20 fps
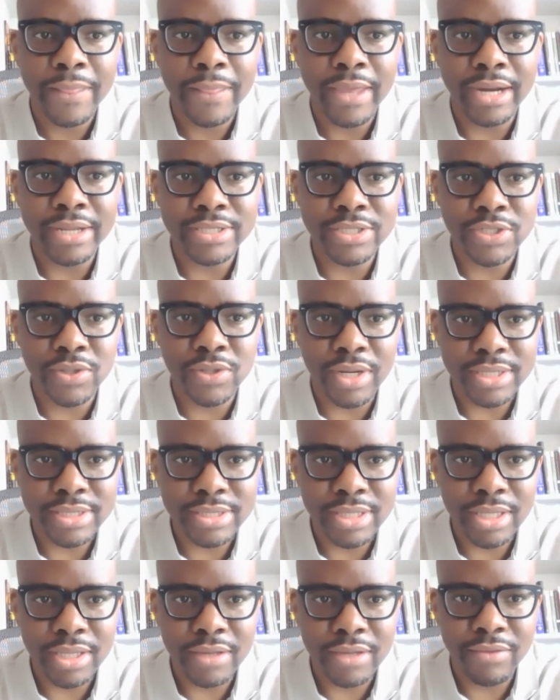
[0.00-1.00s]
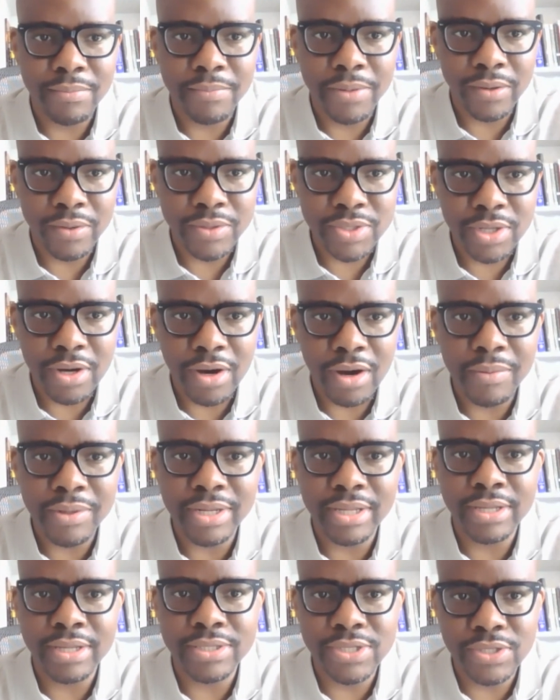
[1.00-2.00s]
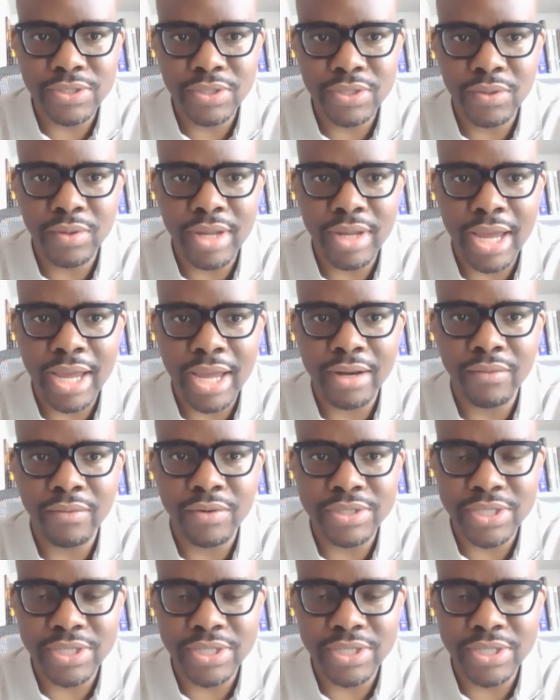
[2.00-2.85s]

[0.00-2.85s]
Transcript: And he's a trustee of the Post Carbon Institute and